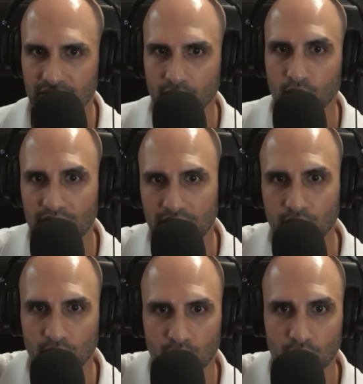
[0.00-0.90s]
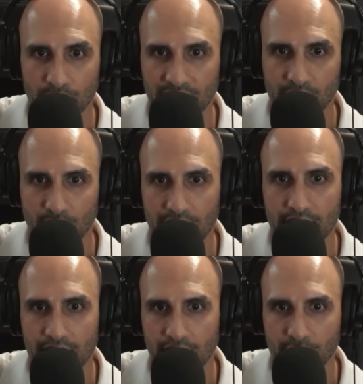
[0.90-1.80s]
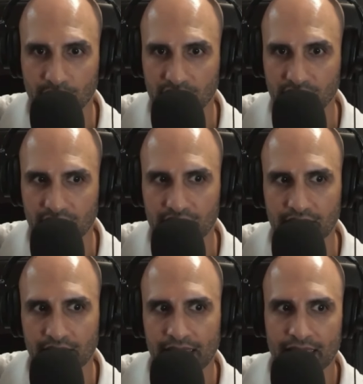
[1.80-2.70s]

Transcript: like when he would be away in other parts of India.